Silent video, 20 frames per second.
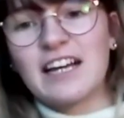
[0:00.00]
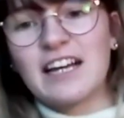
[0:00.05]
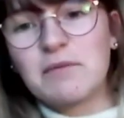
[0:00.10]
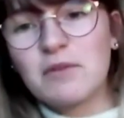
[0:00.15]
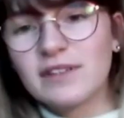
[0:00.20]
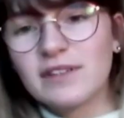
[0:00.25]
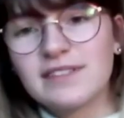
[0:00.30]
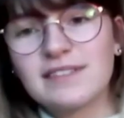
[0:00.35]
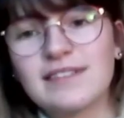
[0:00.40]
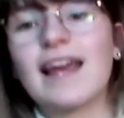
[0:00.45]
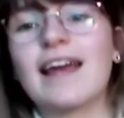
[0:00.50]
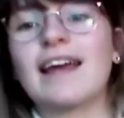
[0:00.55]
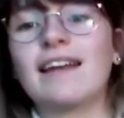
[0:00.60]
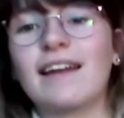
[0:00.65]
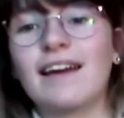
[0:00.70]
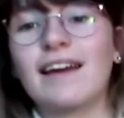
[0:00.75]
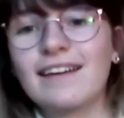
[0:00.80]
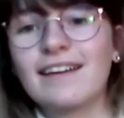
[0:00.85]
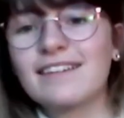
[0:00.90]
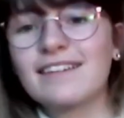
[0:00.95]
I'm not saying
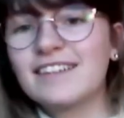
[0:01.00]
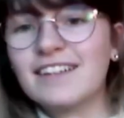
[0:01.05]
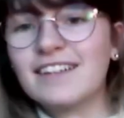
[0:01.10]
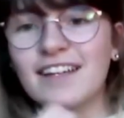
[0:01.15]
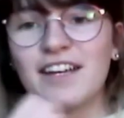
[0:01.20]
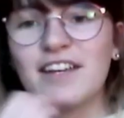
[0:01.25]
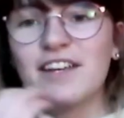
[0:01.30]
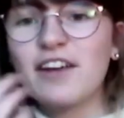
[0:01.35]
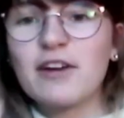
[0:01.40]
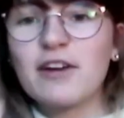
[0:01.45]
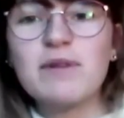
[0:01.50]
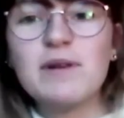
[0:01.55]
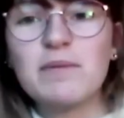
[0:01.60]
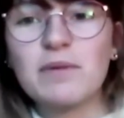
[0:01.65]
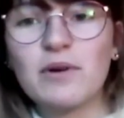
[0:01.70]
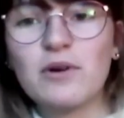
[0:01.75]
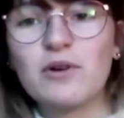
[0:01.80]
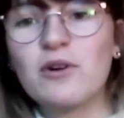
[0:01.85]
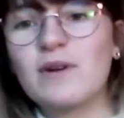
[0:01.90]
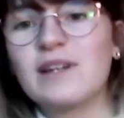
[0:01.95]
like young
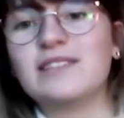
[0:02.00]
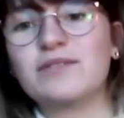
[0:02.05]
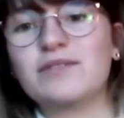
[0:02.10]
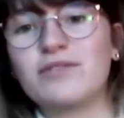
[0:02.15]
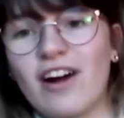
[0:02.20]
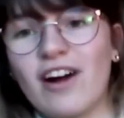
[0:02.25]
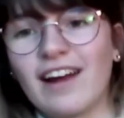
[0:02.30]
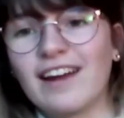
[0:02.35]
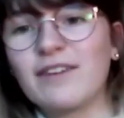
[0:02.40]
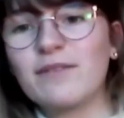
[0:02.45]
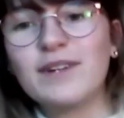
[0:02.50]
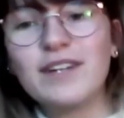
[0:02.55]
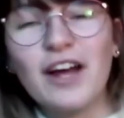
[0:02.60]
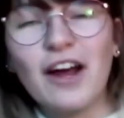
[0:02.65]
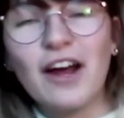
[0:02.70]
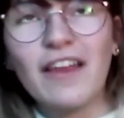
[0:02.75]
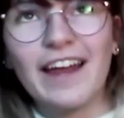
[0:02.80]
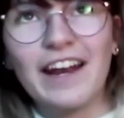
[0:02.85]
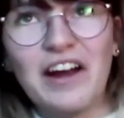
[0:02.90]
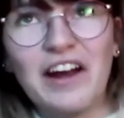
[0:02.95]
people are always right, we know
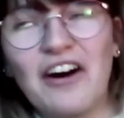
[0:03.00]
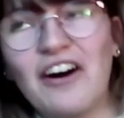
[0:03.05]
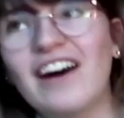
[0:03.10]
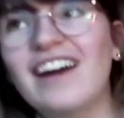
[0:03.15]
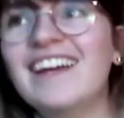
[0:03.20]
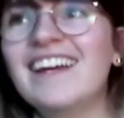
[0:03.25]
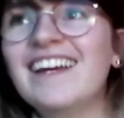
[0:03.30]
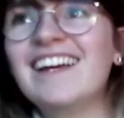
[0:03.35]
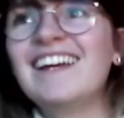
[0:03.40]
they're not.